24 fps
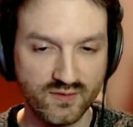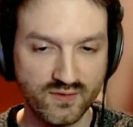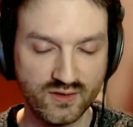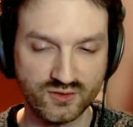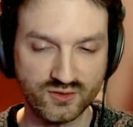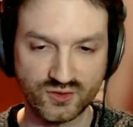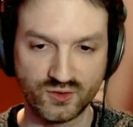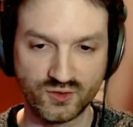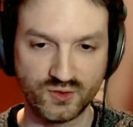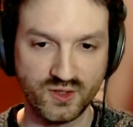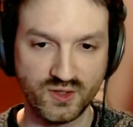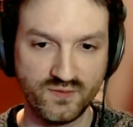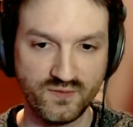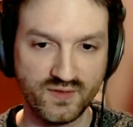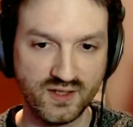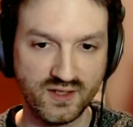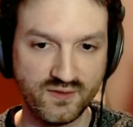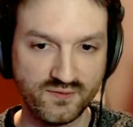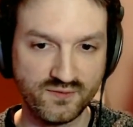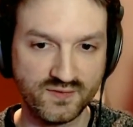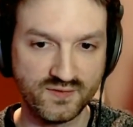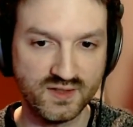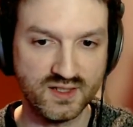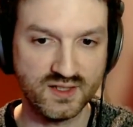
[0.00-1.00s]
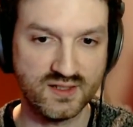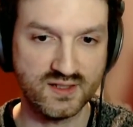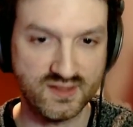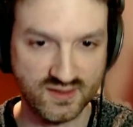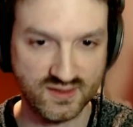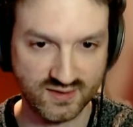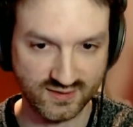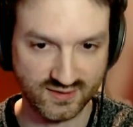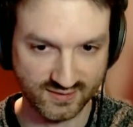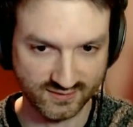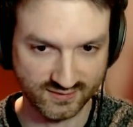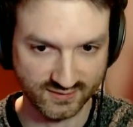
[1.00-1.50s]
So even if
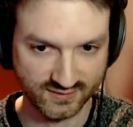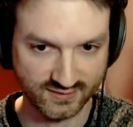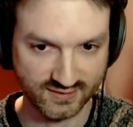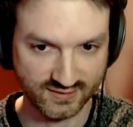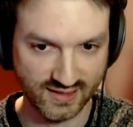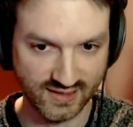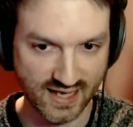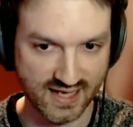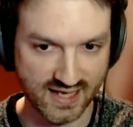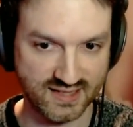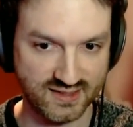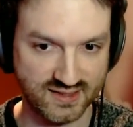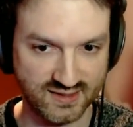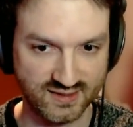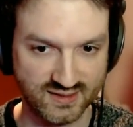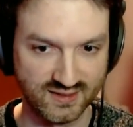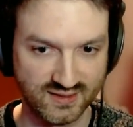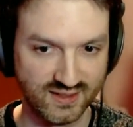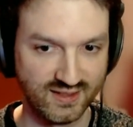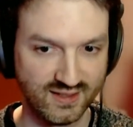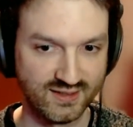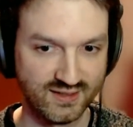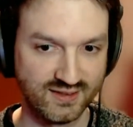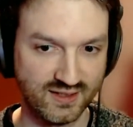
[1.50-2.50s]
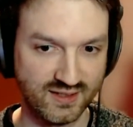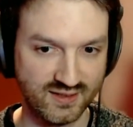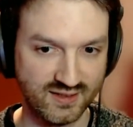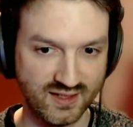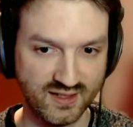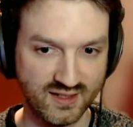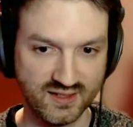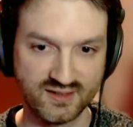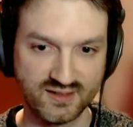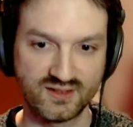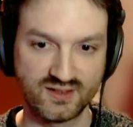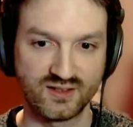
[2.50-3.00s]
this class that
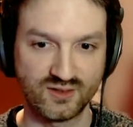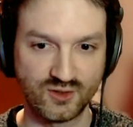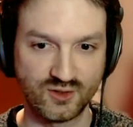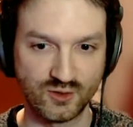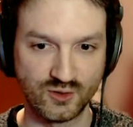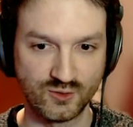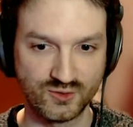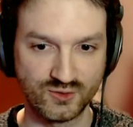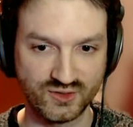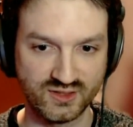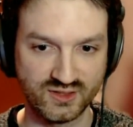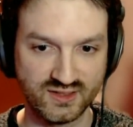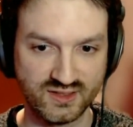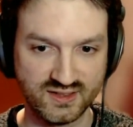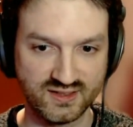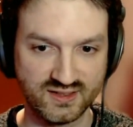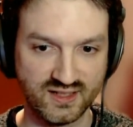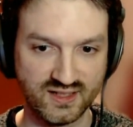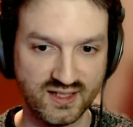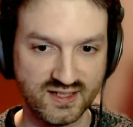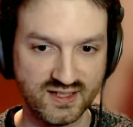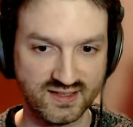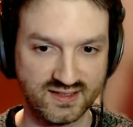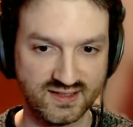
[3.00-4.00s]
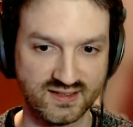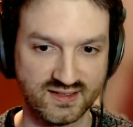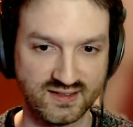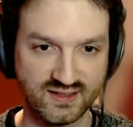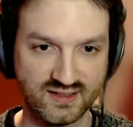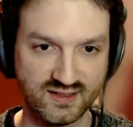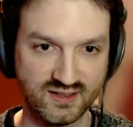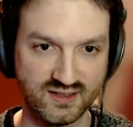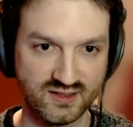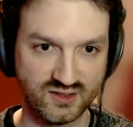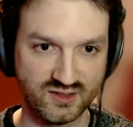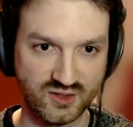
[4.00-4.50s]
is causing this instance
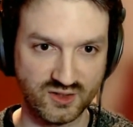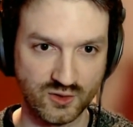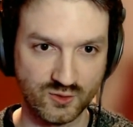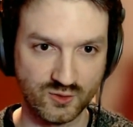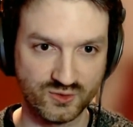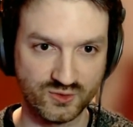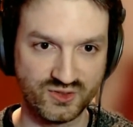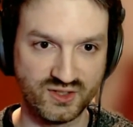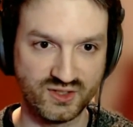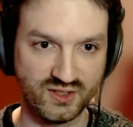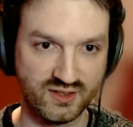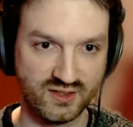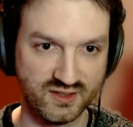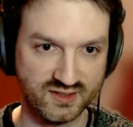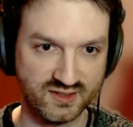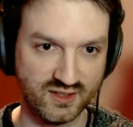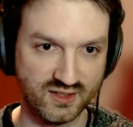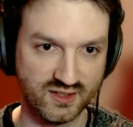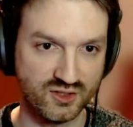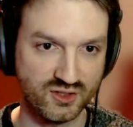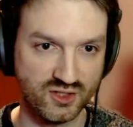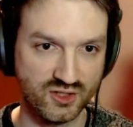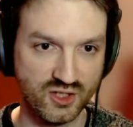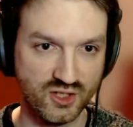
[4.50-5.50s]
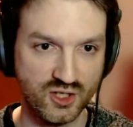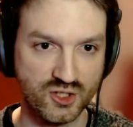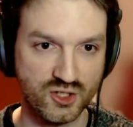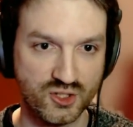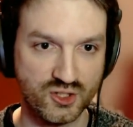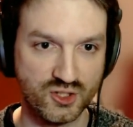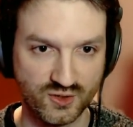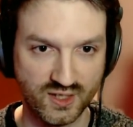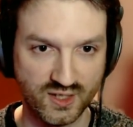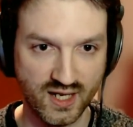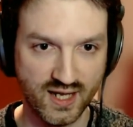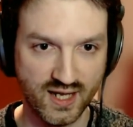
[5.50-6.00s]
that is causing
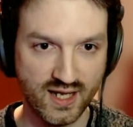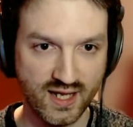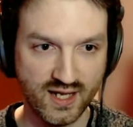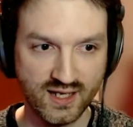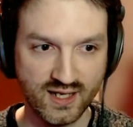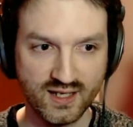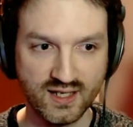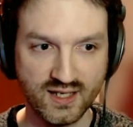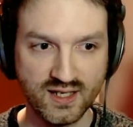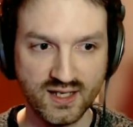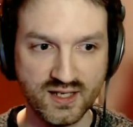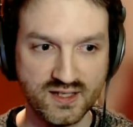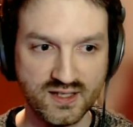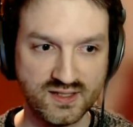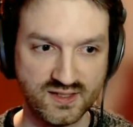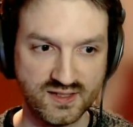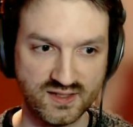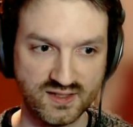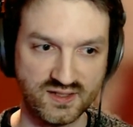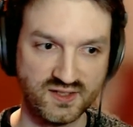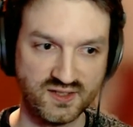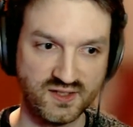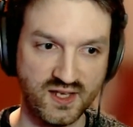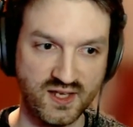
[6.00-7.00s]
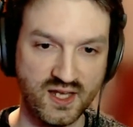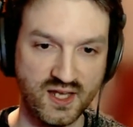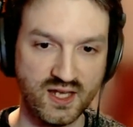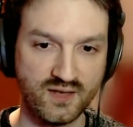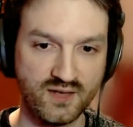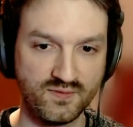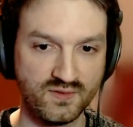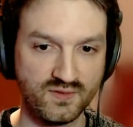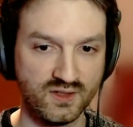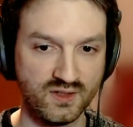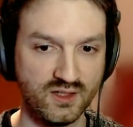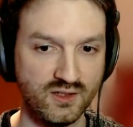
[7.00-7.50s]
instantiation is
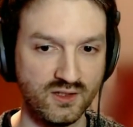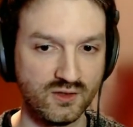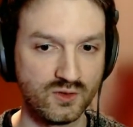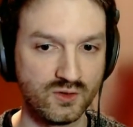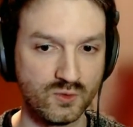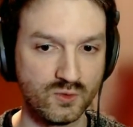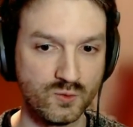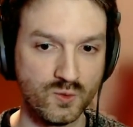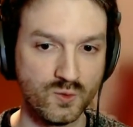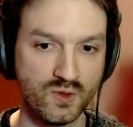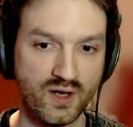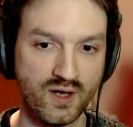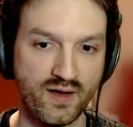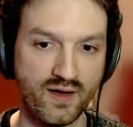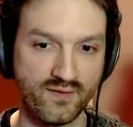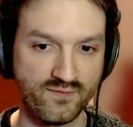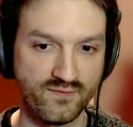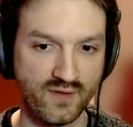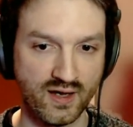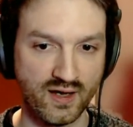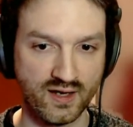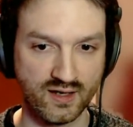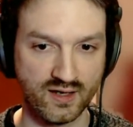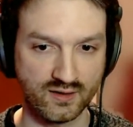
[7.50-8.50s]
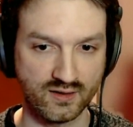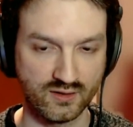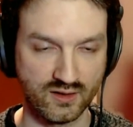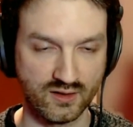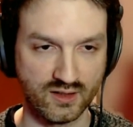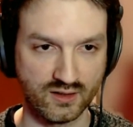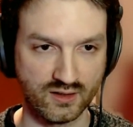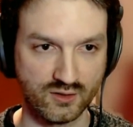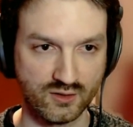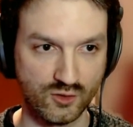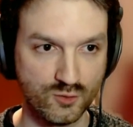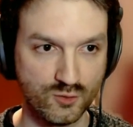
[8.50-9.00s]
saved into
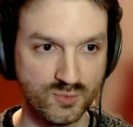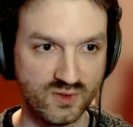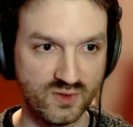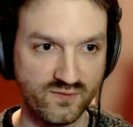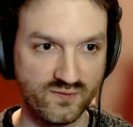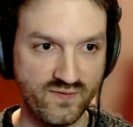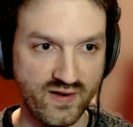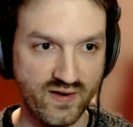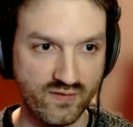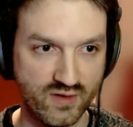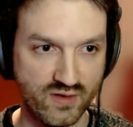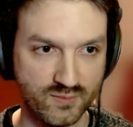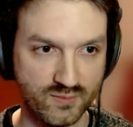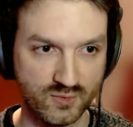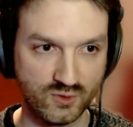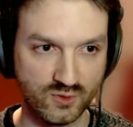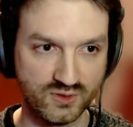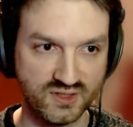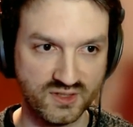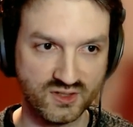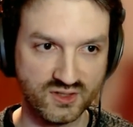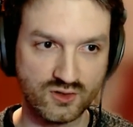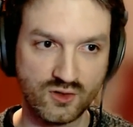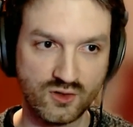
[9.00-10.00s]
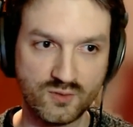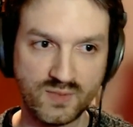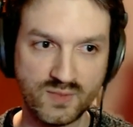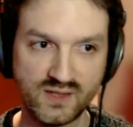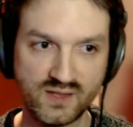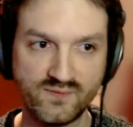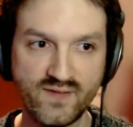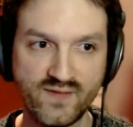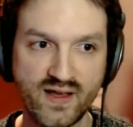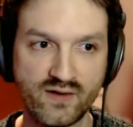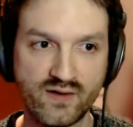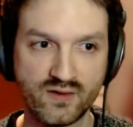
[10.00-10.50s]
a global variable, this global
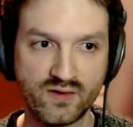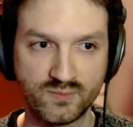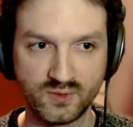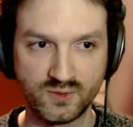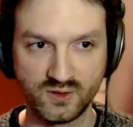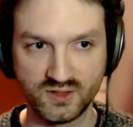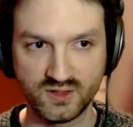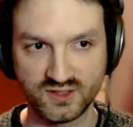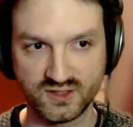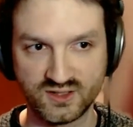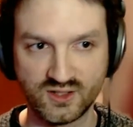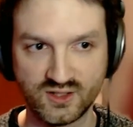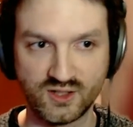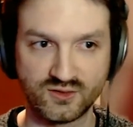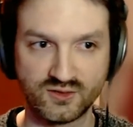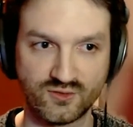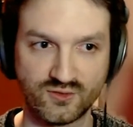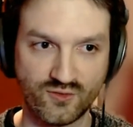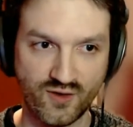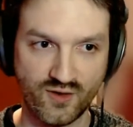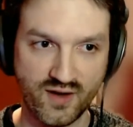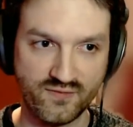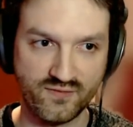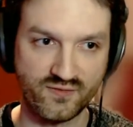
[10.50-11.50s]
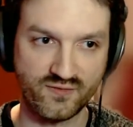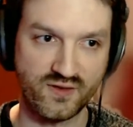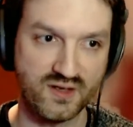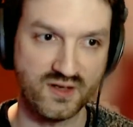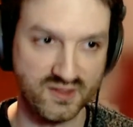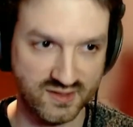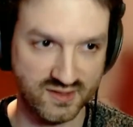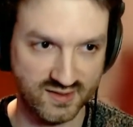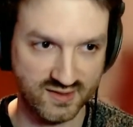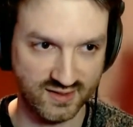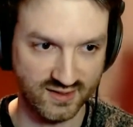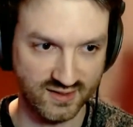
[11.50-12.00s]
variable is not
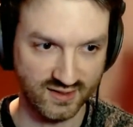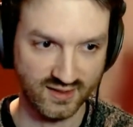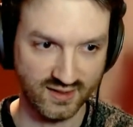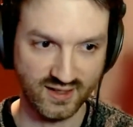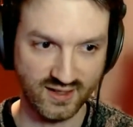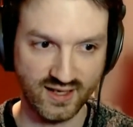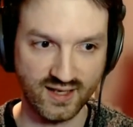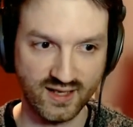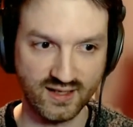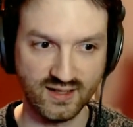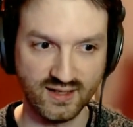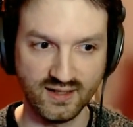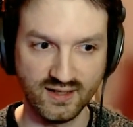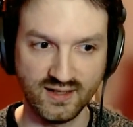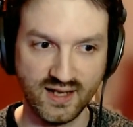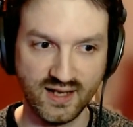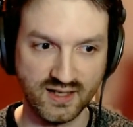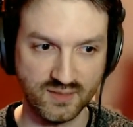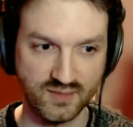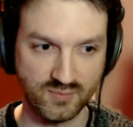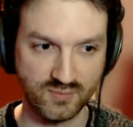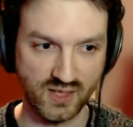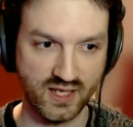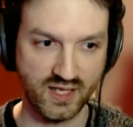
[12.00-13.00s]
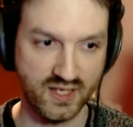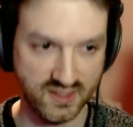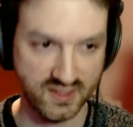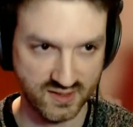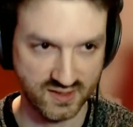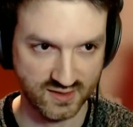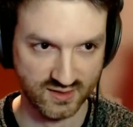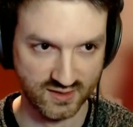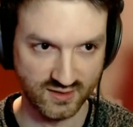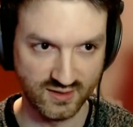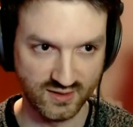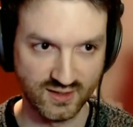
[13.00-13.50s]
referenced in any
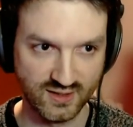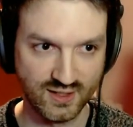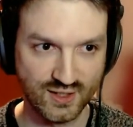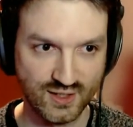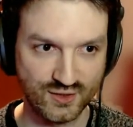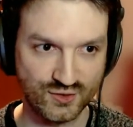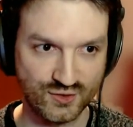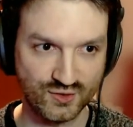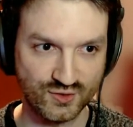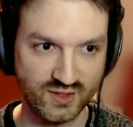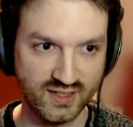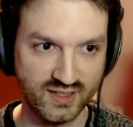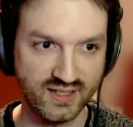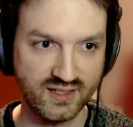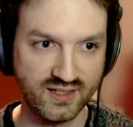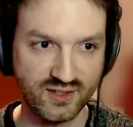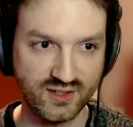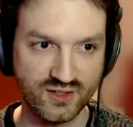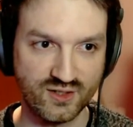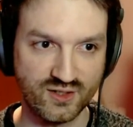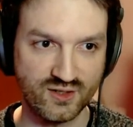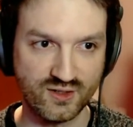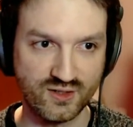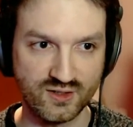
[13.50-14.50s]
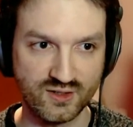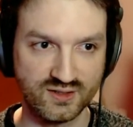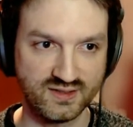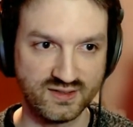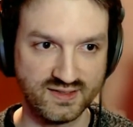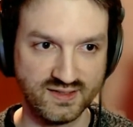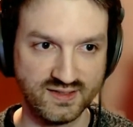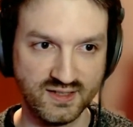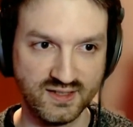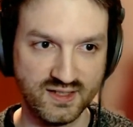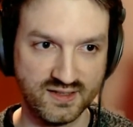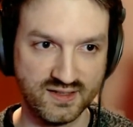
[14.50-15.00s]
place. So the linker
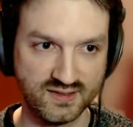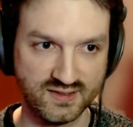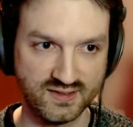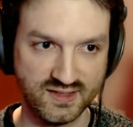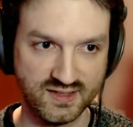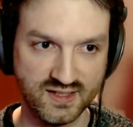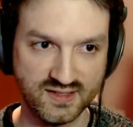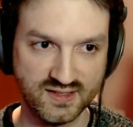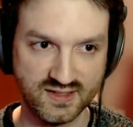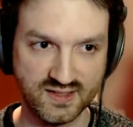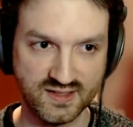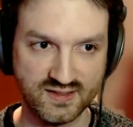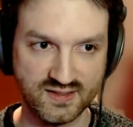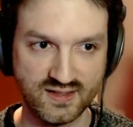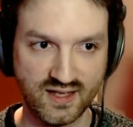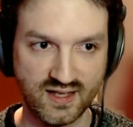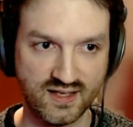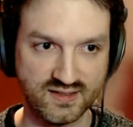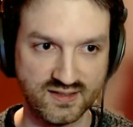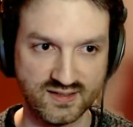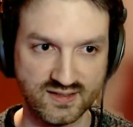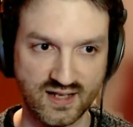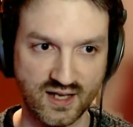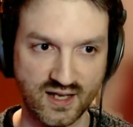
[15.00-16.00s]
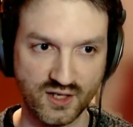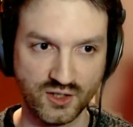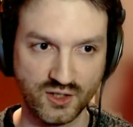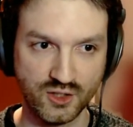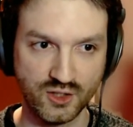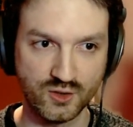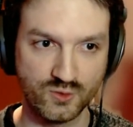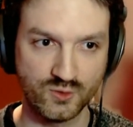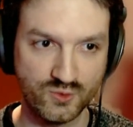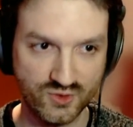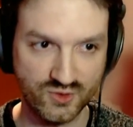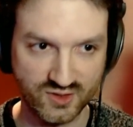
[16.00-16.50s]
sees it as
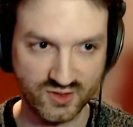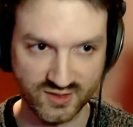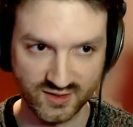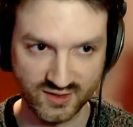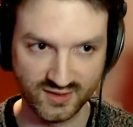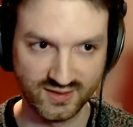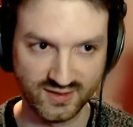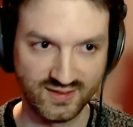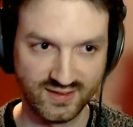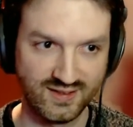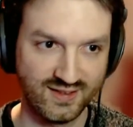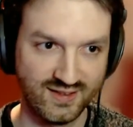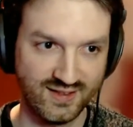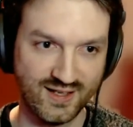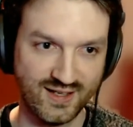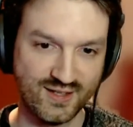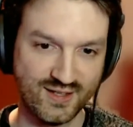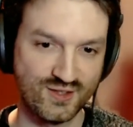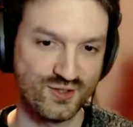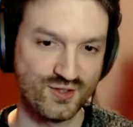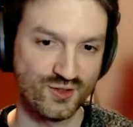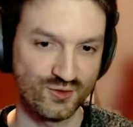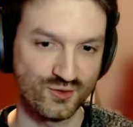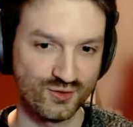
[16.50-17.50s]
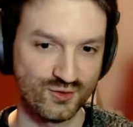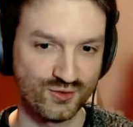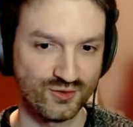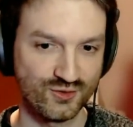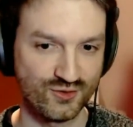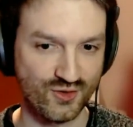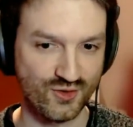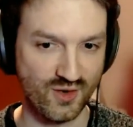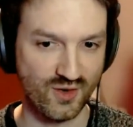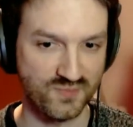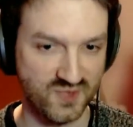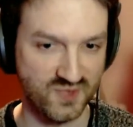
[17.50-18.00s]
unused and so
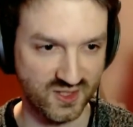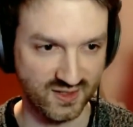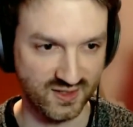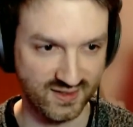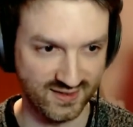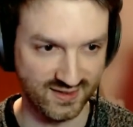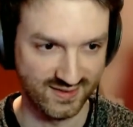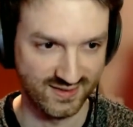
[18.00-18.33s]
drops it,